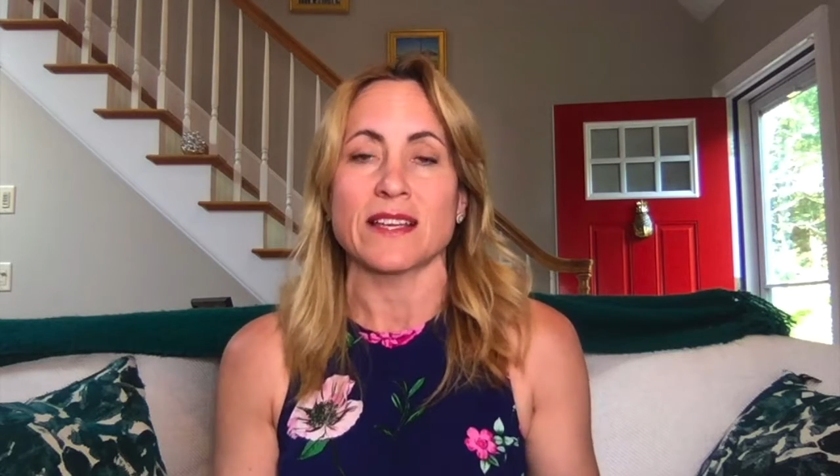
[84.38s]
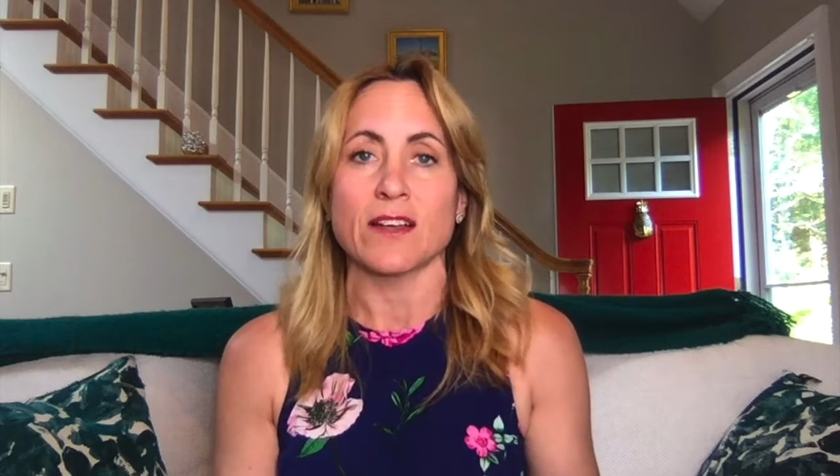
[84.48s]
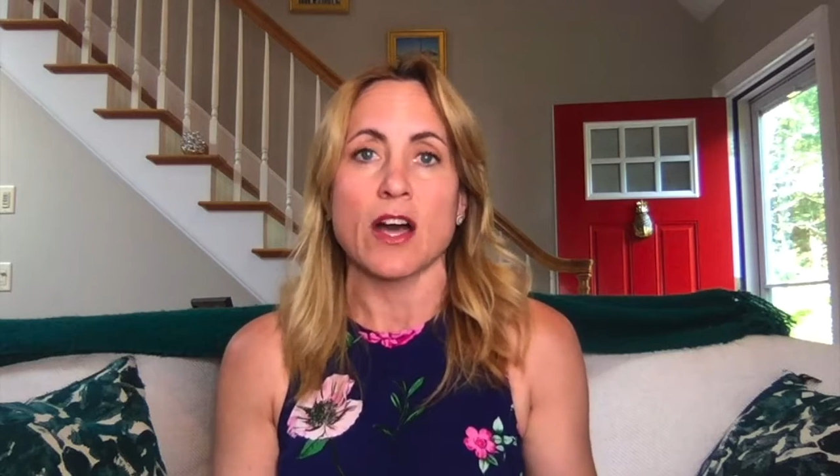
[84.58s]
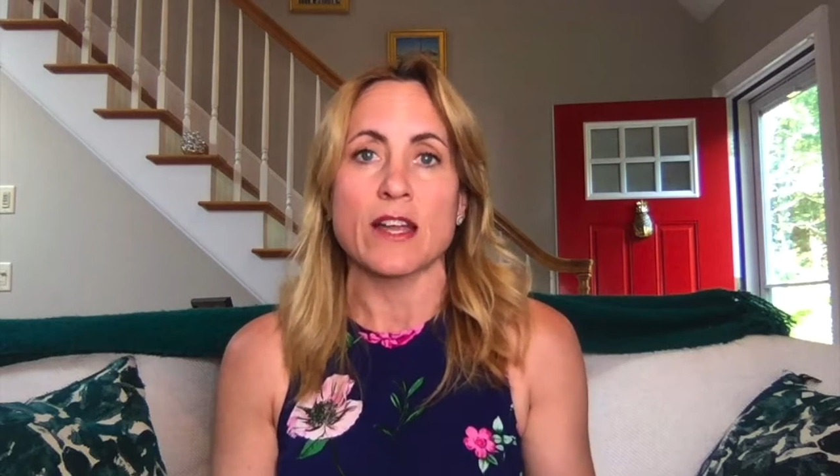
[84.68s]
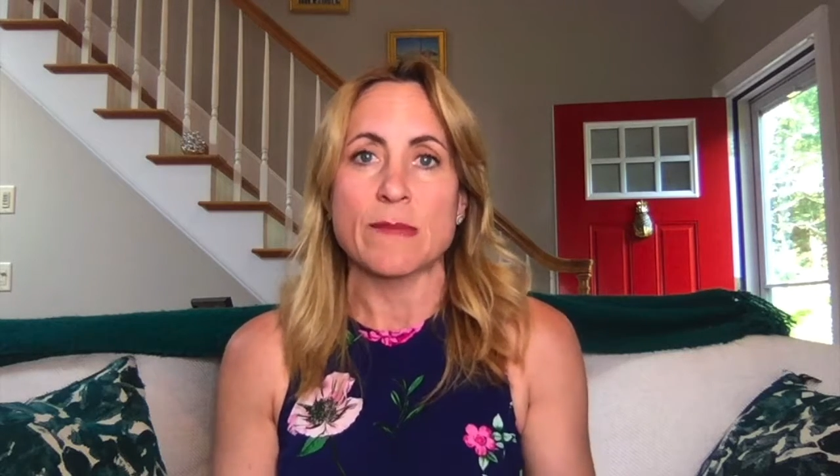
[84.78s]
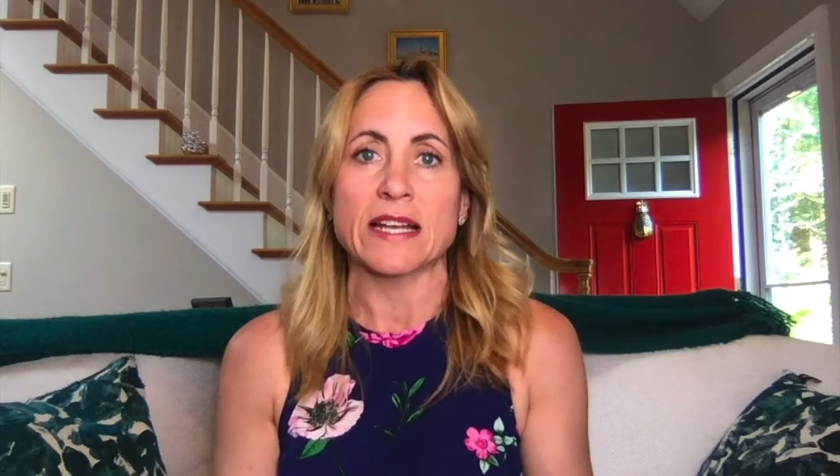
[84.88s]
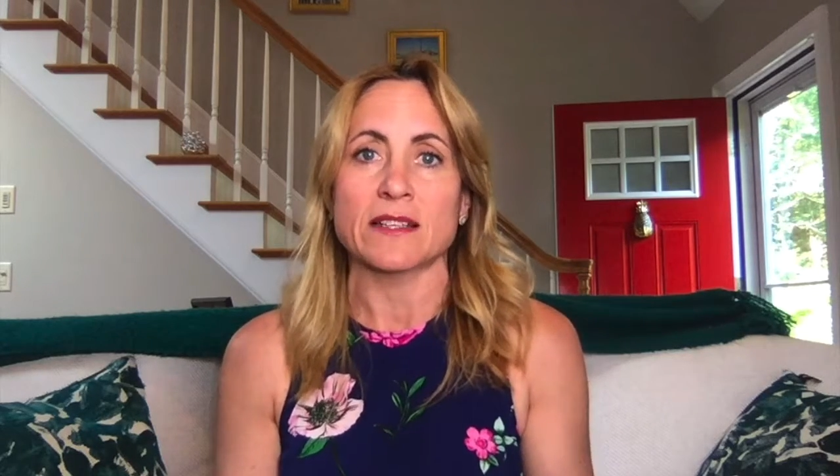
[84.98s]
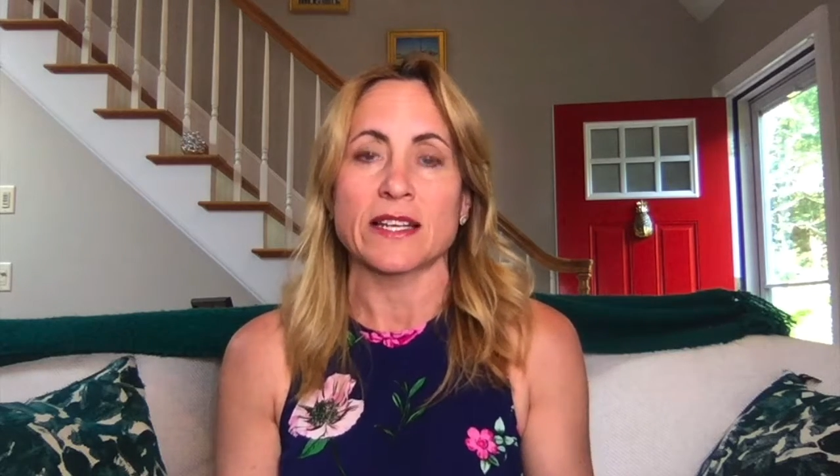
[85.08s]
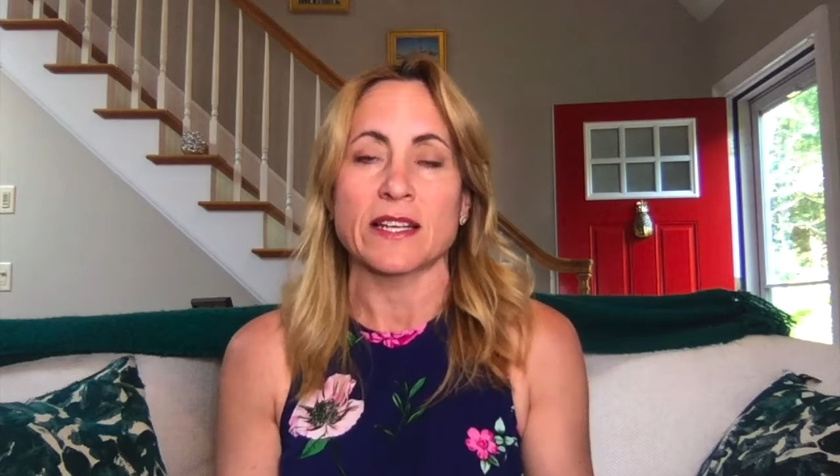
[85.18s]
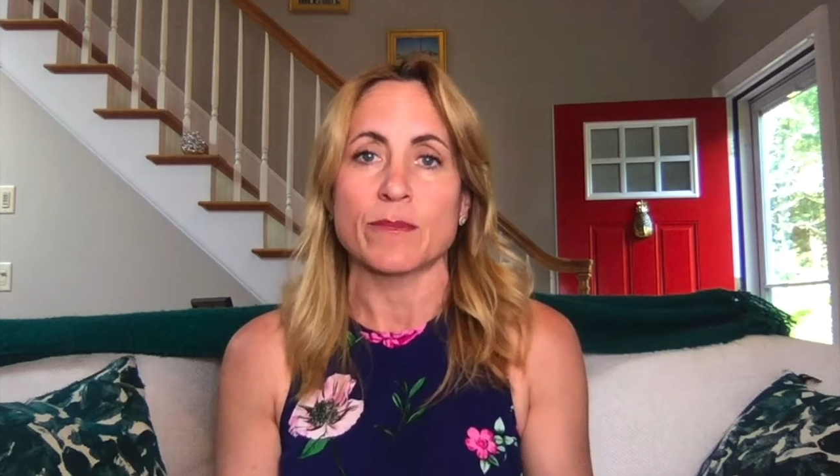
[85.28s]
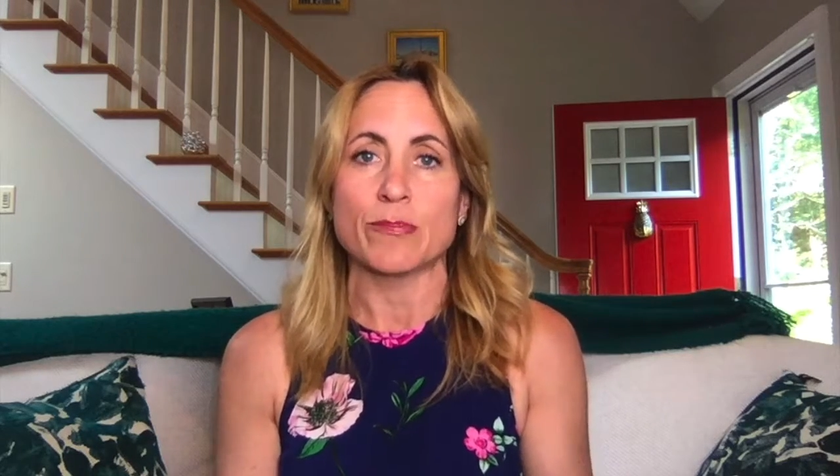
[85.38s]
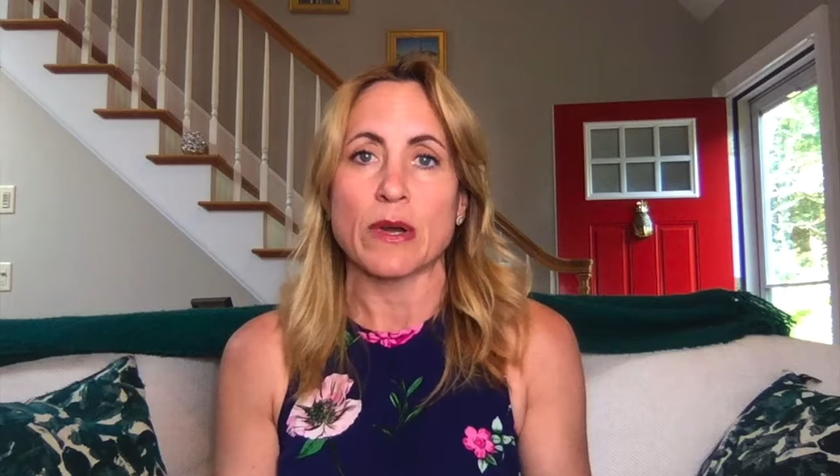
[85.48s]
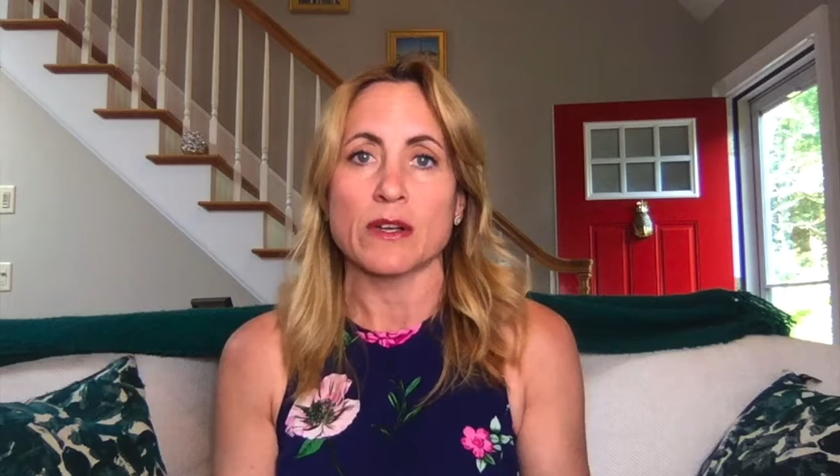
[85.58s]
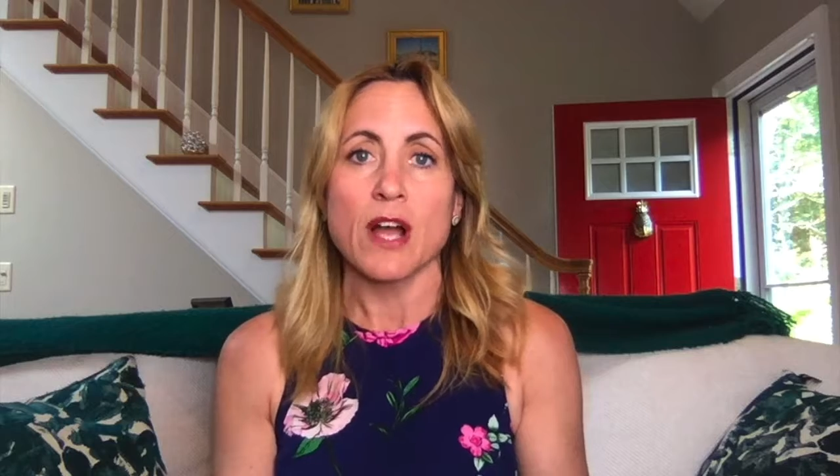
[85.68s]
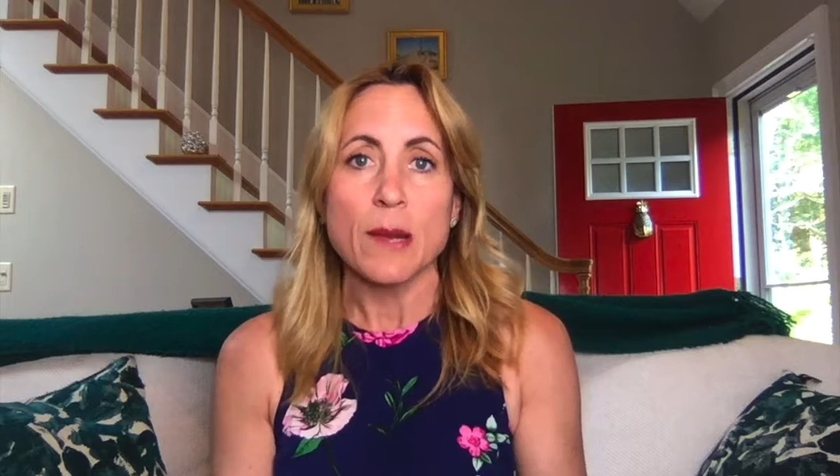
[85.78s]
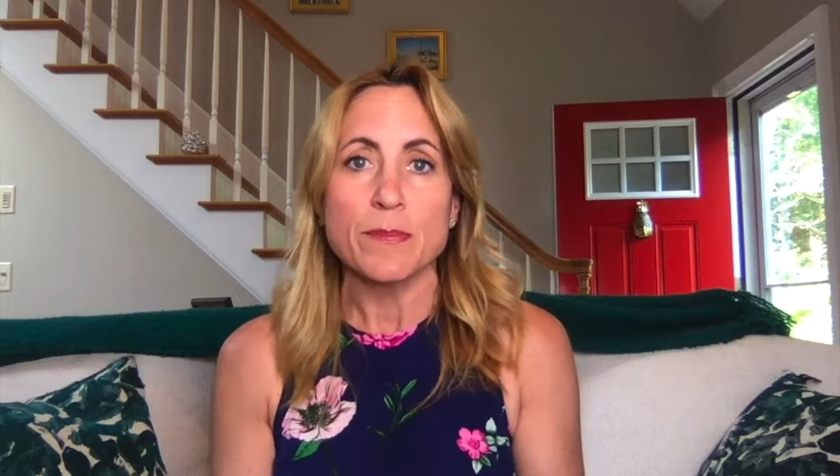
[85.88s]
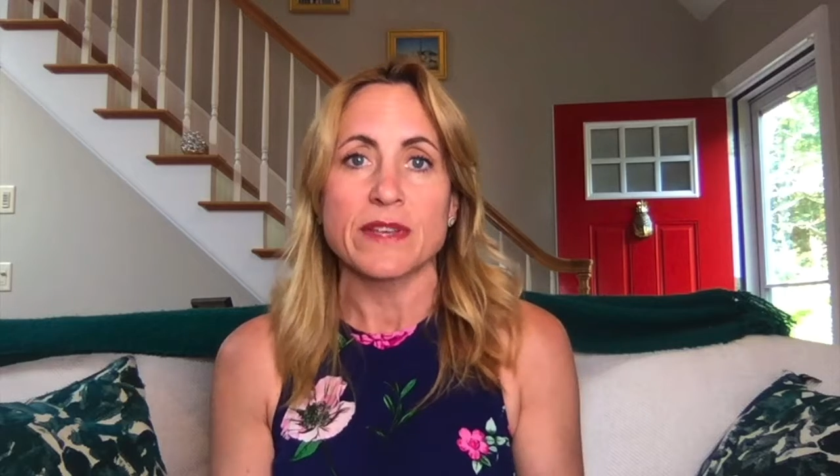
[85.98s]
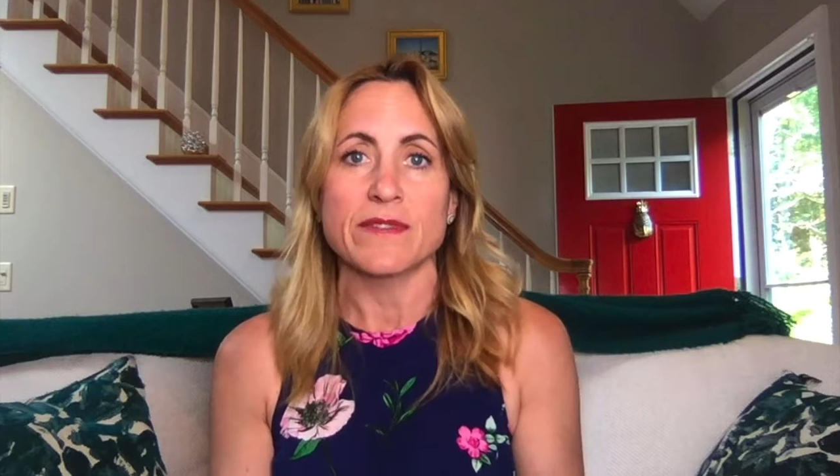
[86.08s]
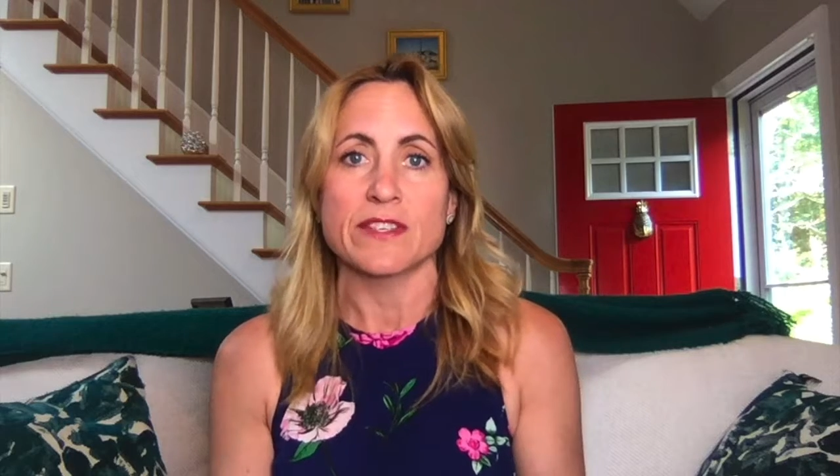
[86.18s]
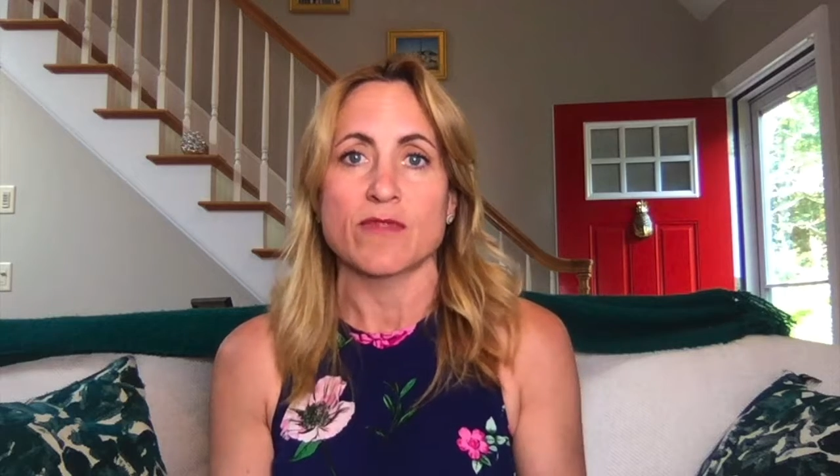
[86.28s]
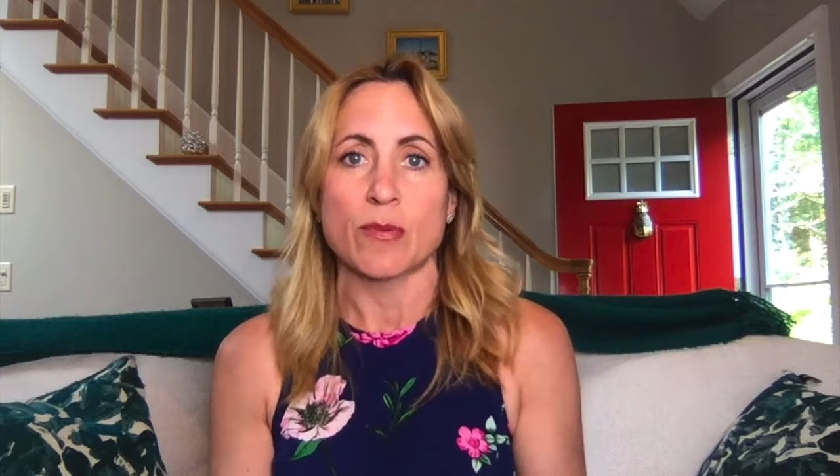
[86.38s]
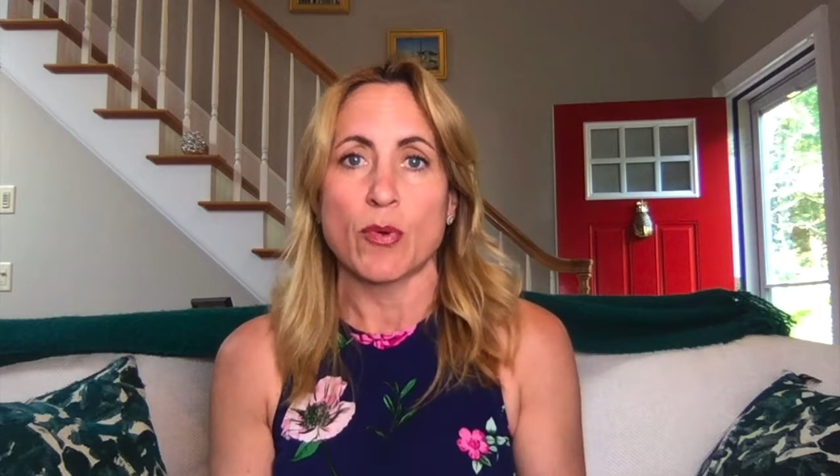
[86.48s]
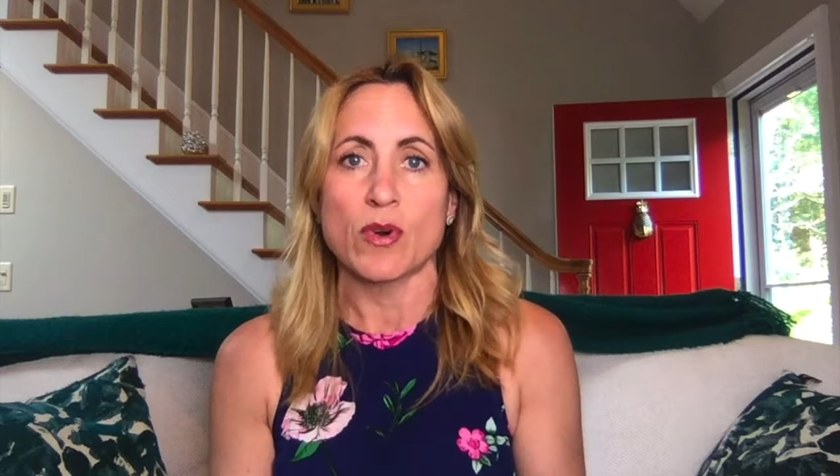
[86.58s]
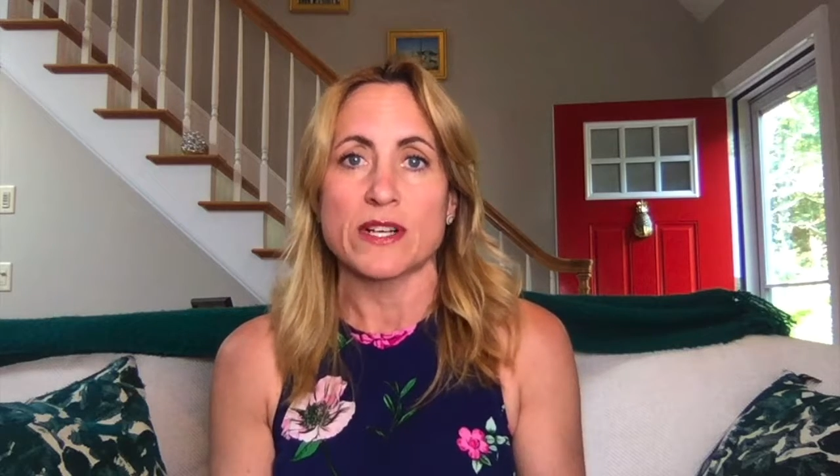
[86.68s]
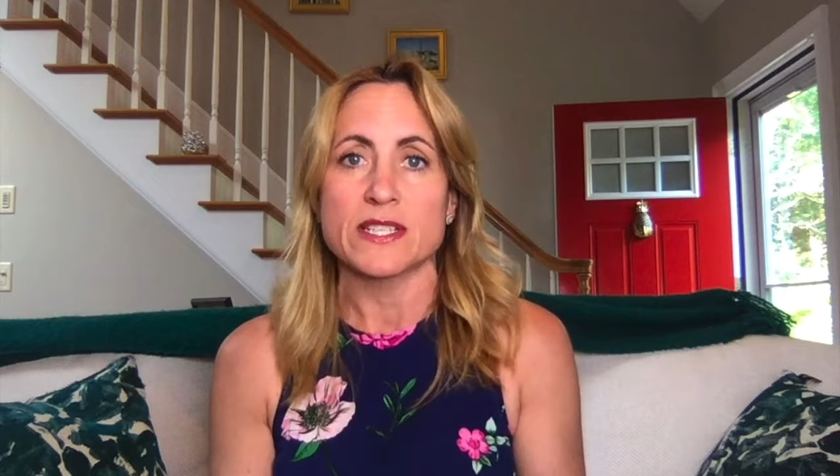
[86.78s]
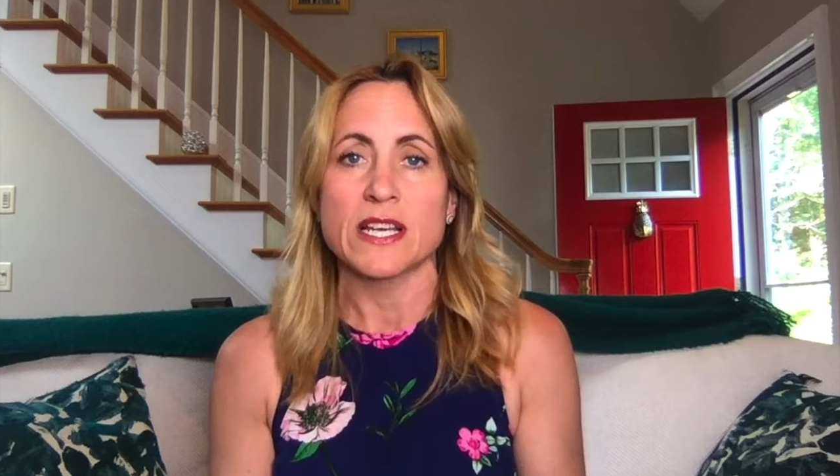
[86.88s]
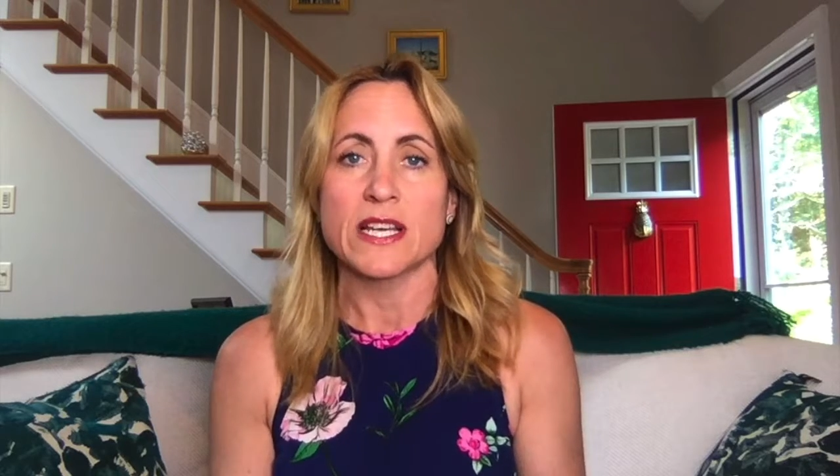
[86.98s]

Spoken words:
automatically get a copy of this report.